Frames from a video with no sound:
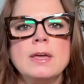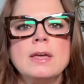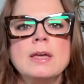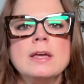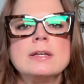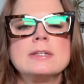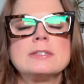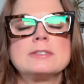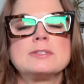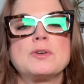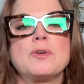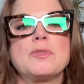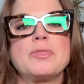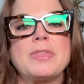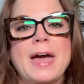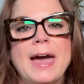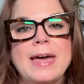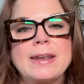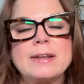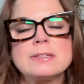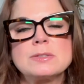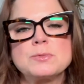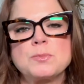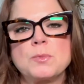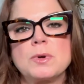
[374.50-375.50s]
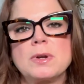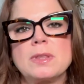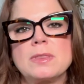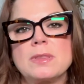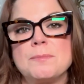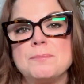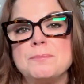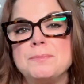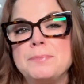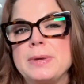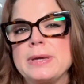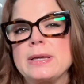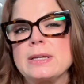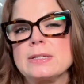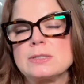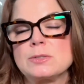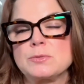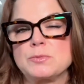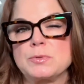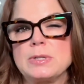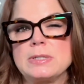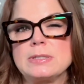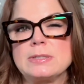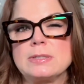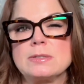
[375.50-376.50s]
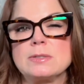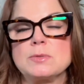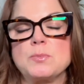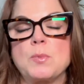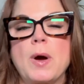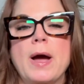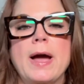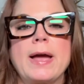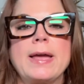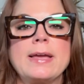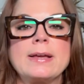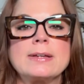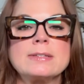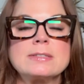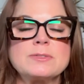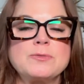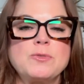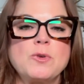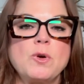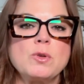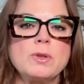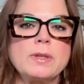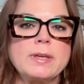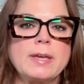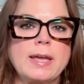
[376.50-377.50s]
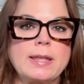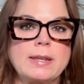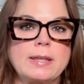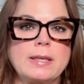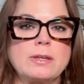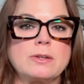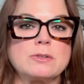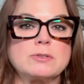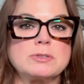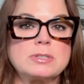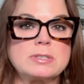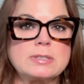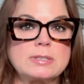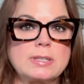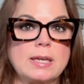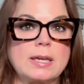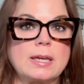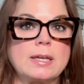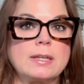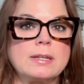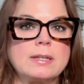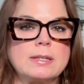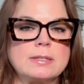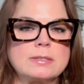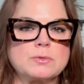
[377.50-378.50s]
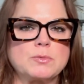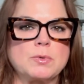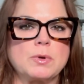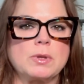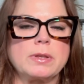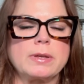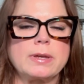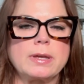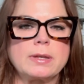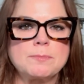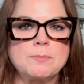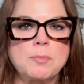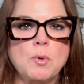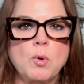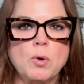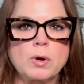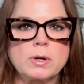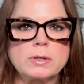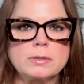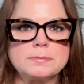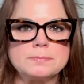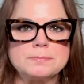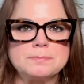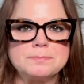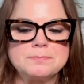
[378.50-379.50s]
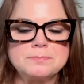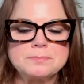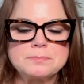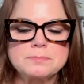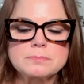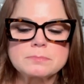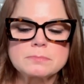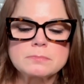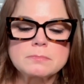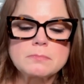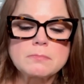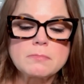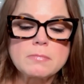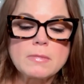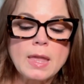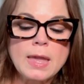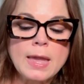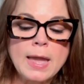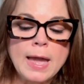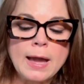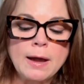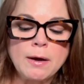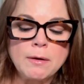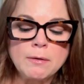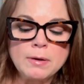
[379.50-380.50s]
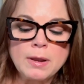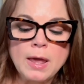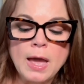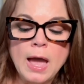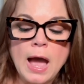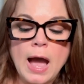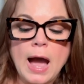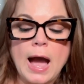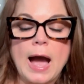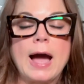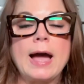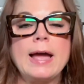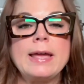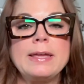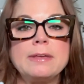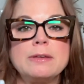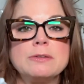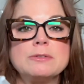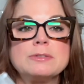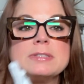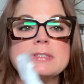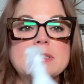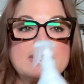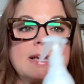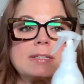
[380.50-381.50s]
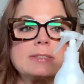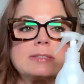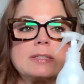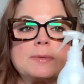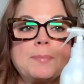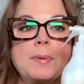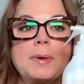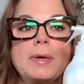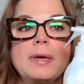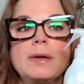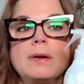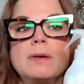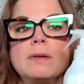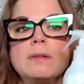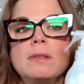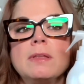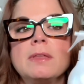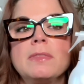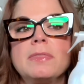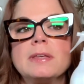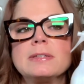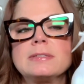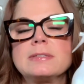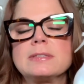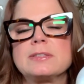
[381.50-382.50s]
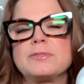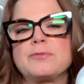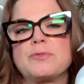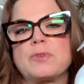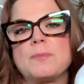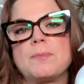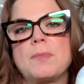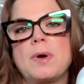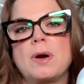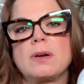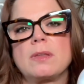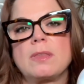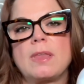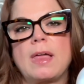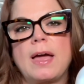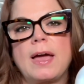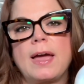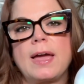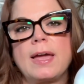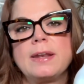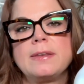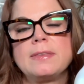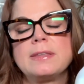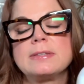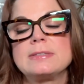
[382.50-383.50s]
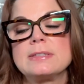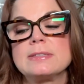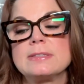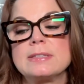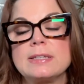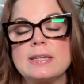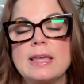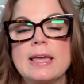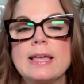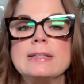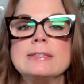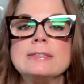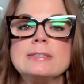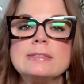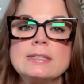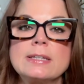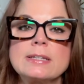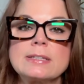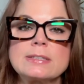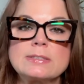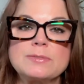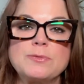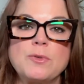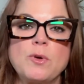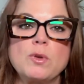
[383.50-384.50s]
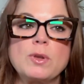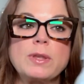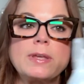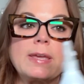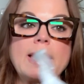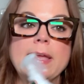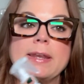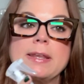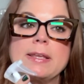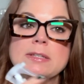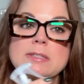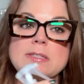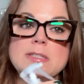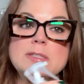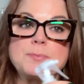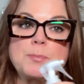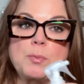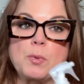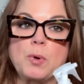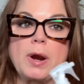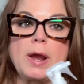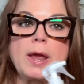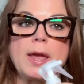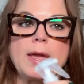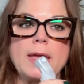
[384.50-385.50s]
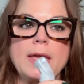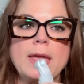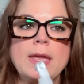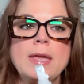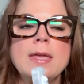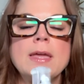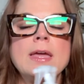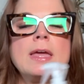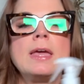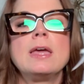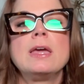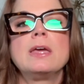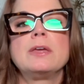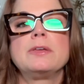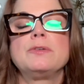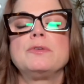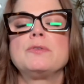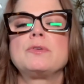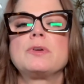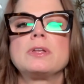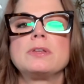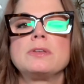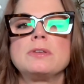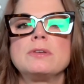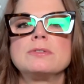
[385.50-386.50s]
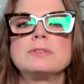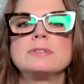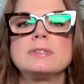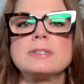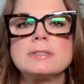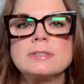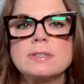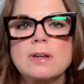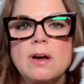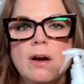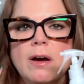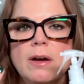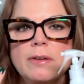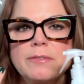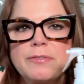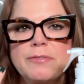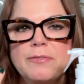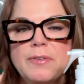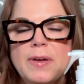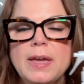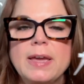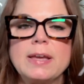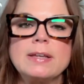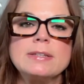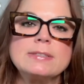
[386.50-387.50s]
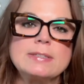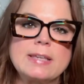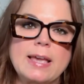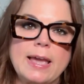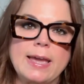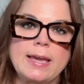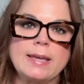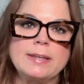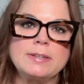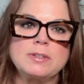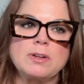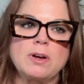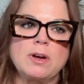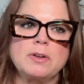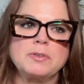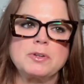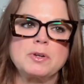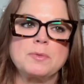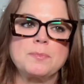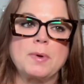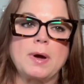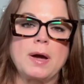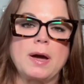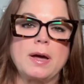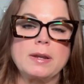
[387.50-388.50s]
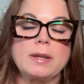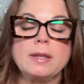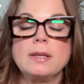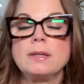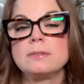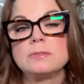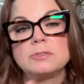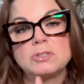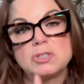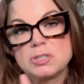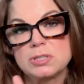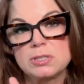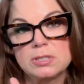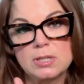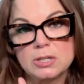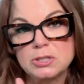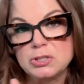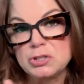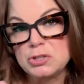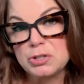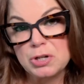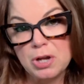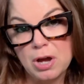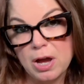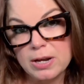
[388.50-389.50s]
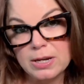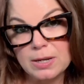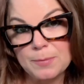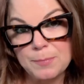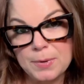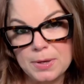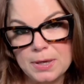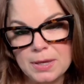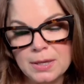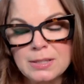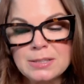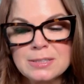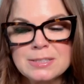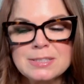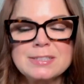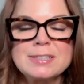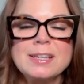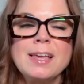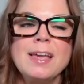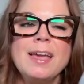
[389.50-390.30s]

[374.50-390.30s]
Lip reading: So that is one of the biggest reasons why exfoliating your skin is really important. And I use Sex Appeal. This is from our line. This is an instant exfoliating spray. You can use this on face and on your body, just not your naughty bits.